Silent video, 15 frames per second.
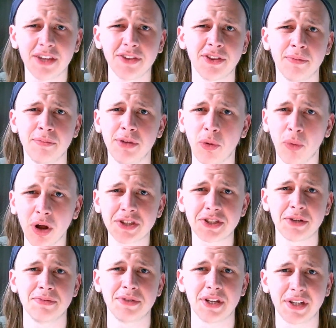them, you want
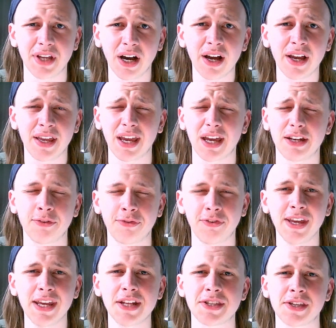them to die and get
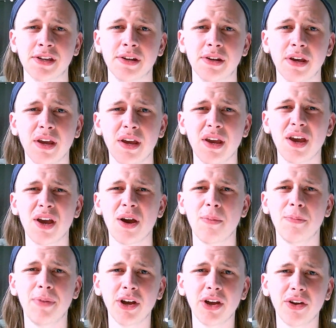defeated,
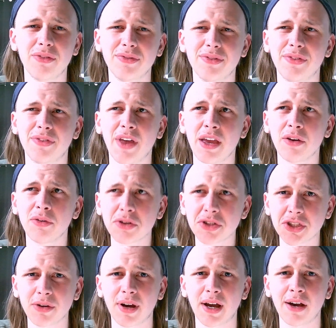but they
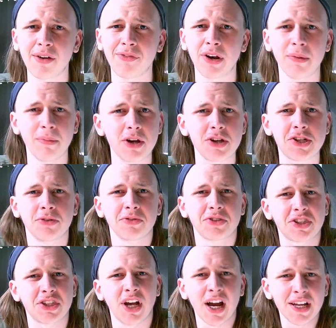also have an emotional
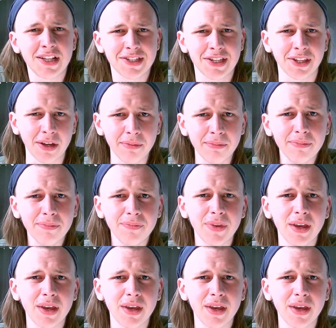side to them.